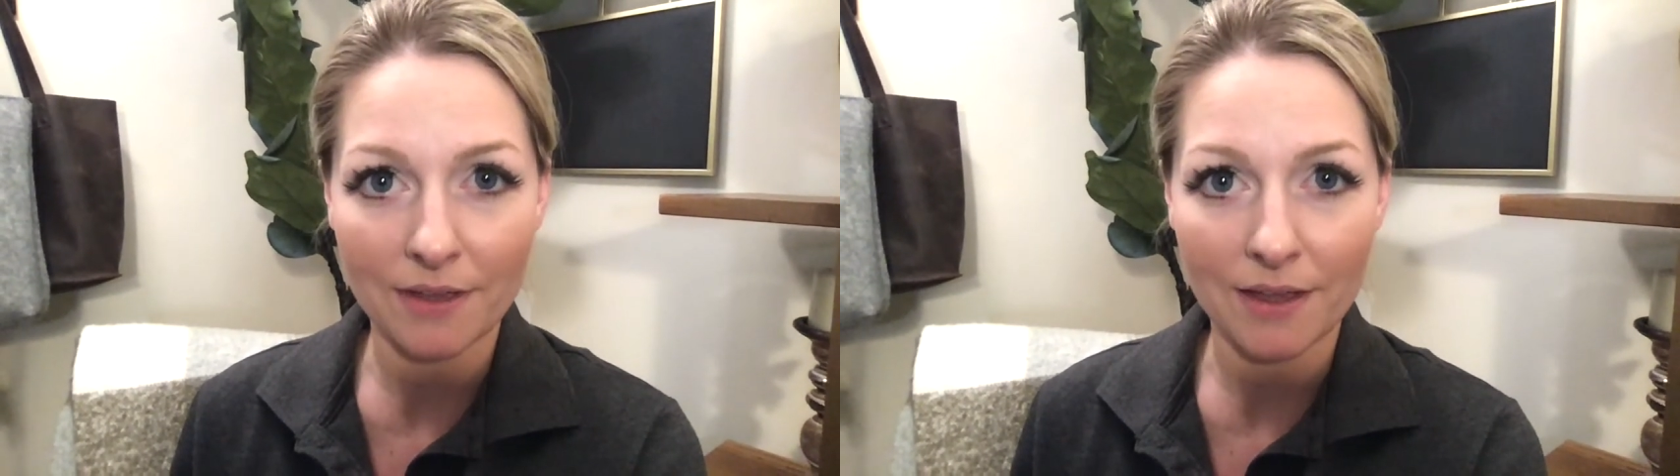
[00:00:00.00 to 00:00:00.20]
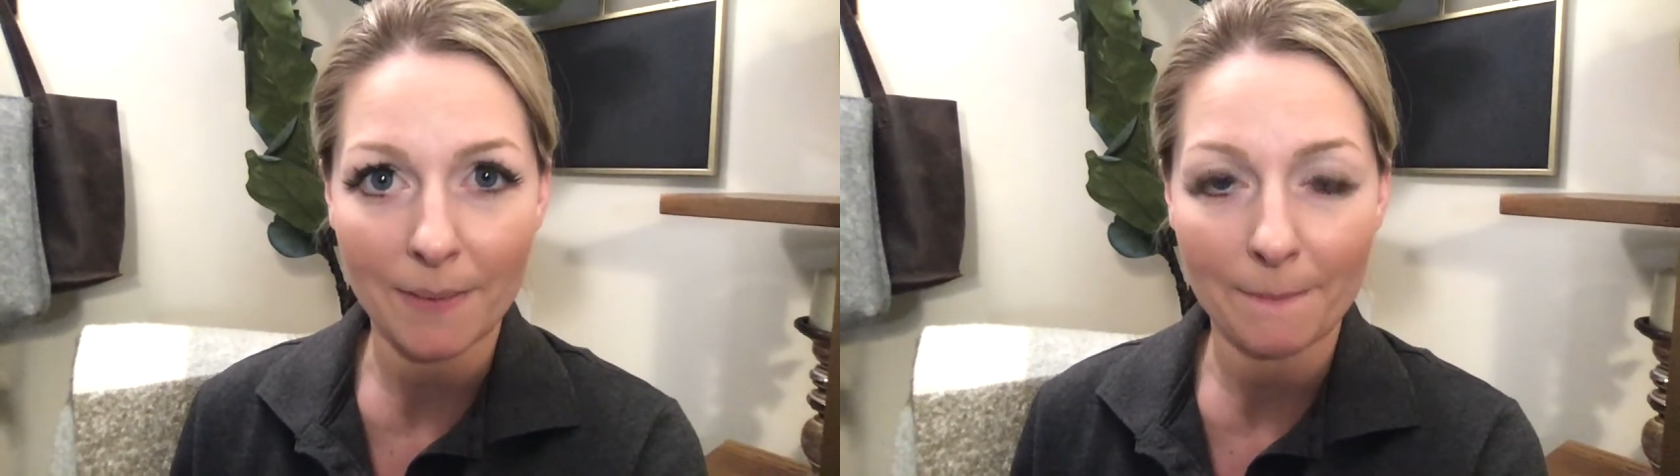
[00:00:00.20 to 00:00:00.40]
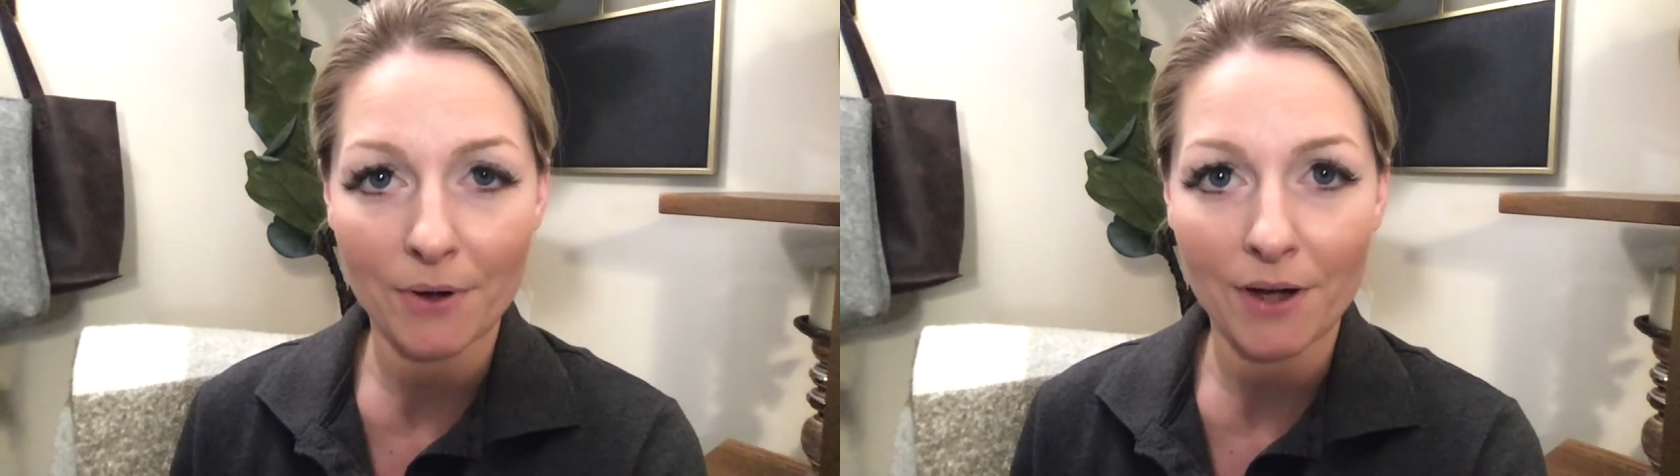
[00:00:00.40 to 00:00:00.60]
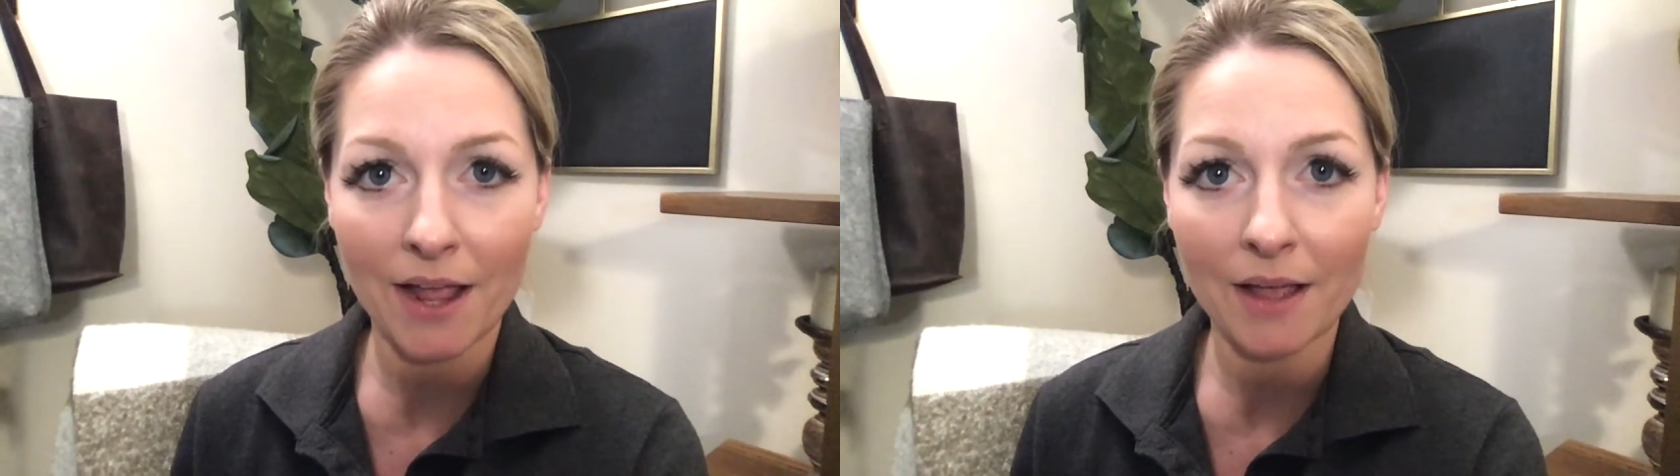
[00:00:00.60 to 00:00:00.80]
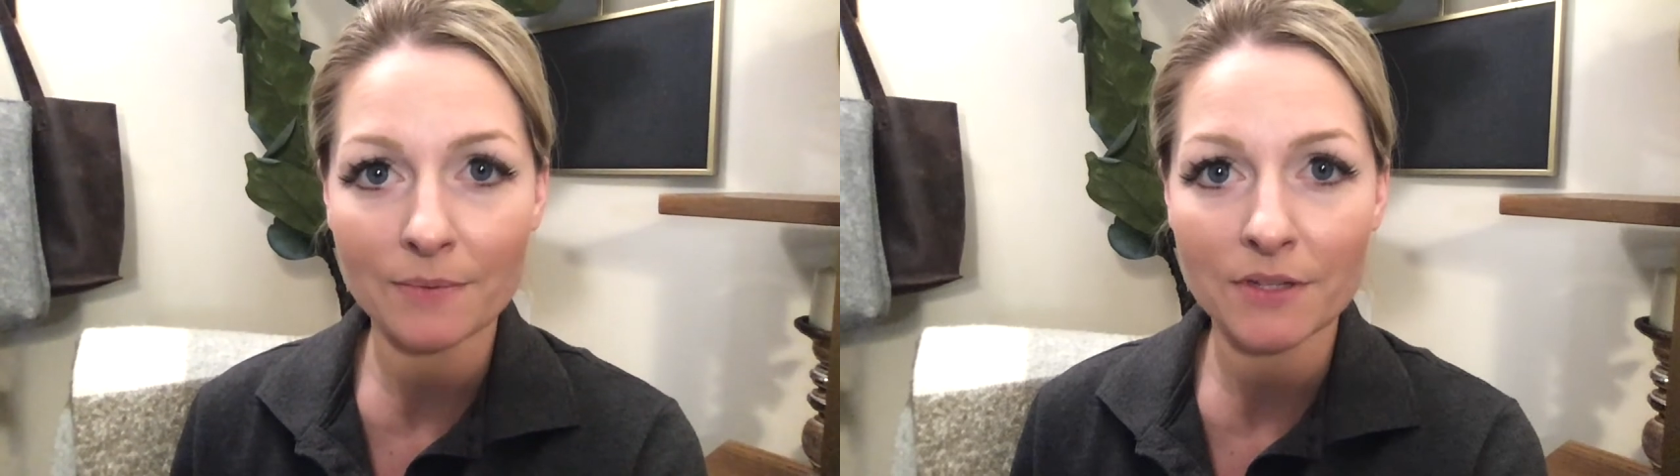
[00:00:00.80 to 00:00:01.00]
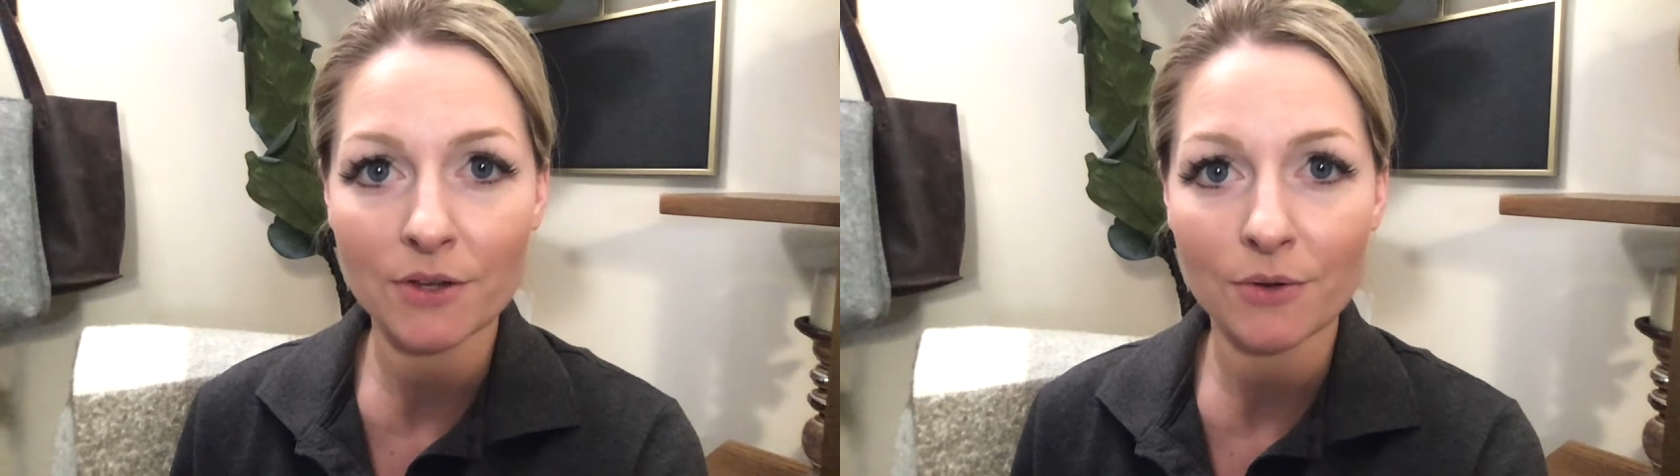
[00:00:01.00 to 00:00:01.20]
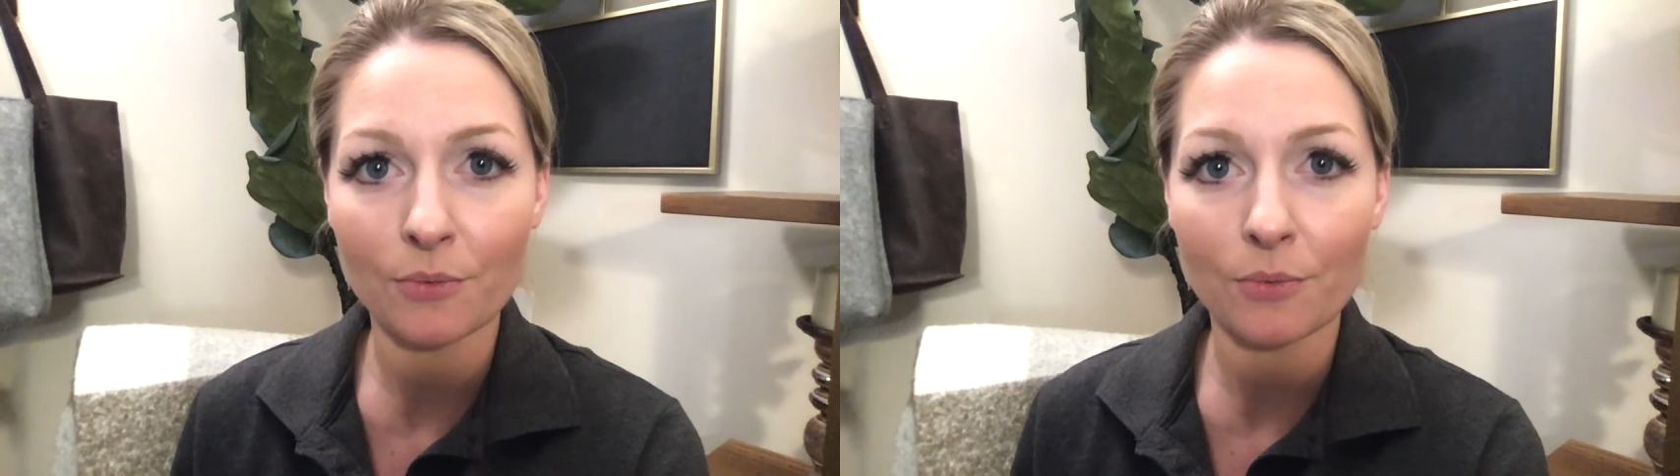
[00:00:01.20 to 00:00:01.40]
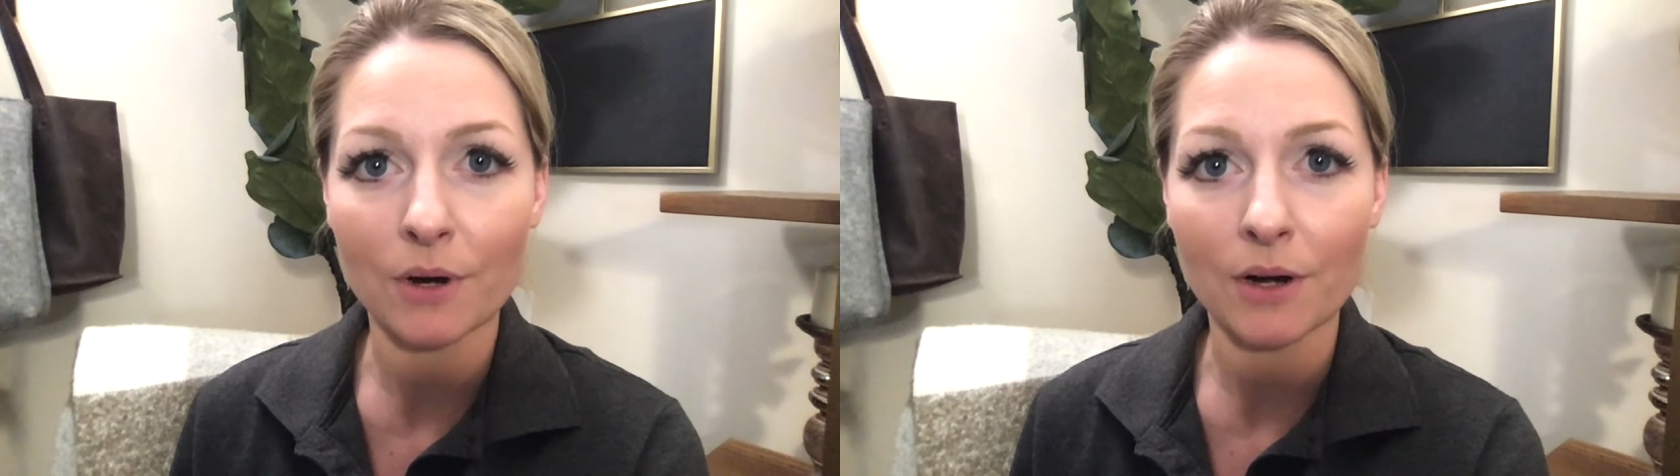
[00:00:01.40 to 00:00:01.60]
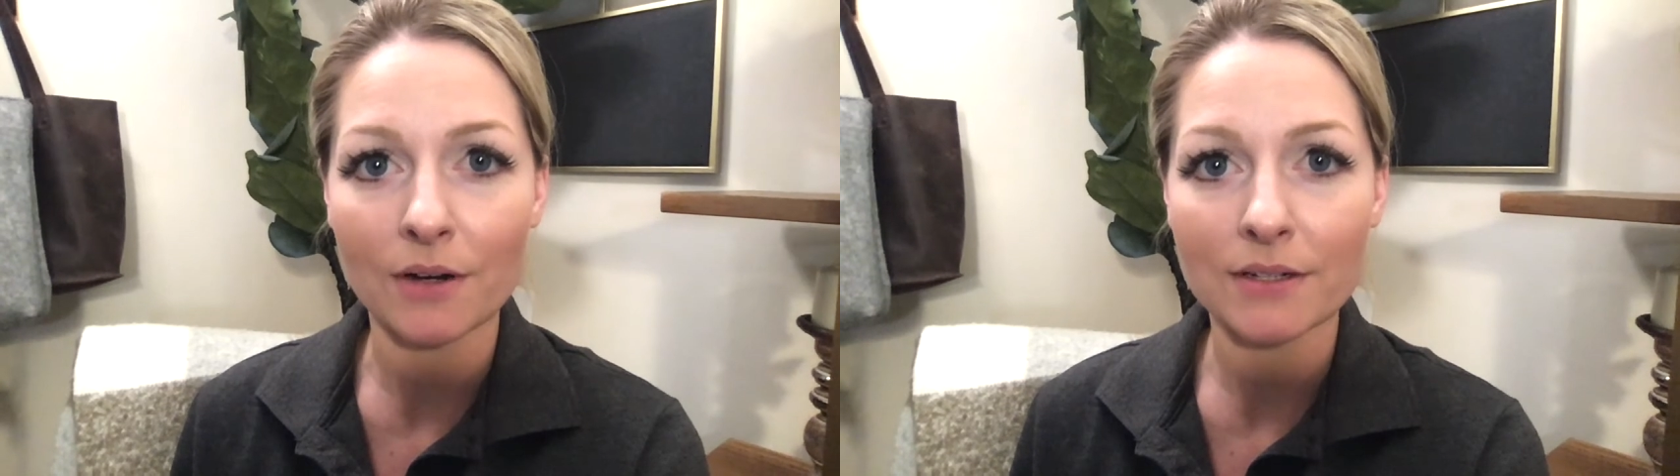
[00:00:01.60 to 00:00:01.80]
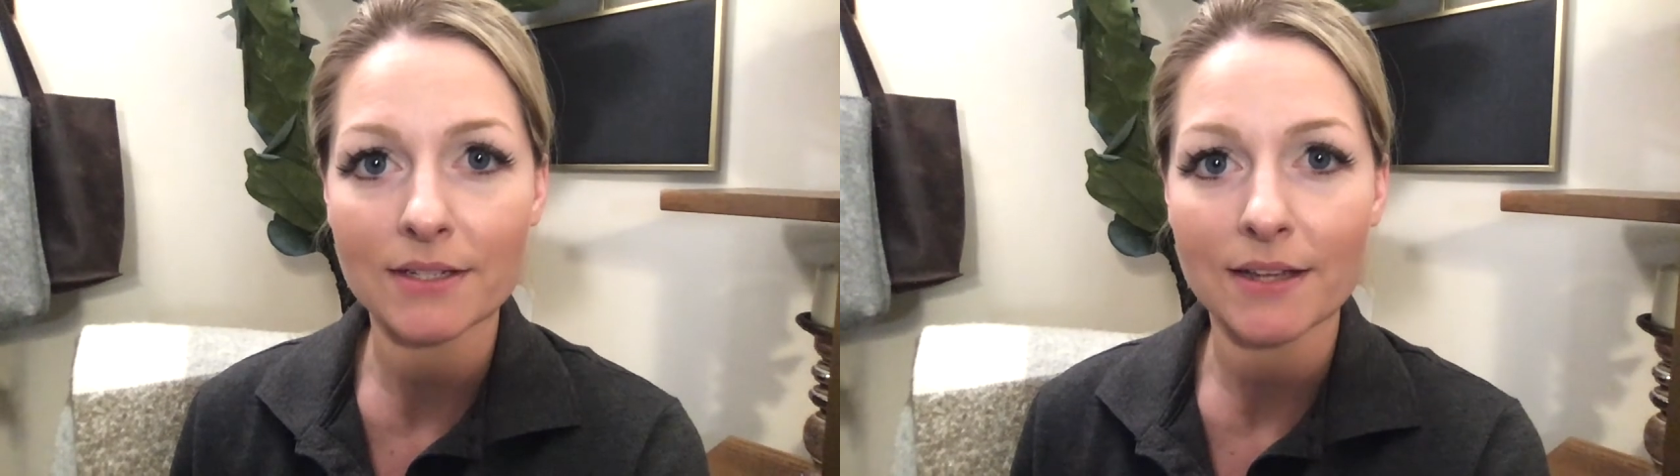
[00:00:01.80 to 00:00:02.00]
that perhaps you
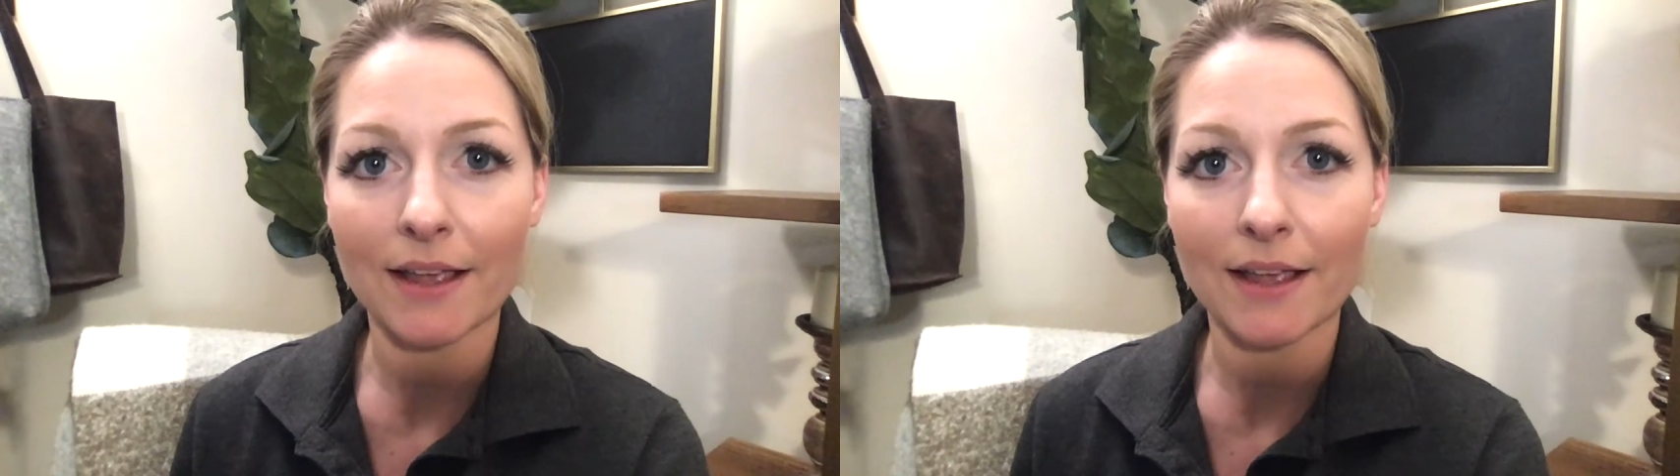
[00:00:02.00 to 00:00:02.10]
weren't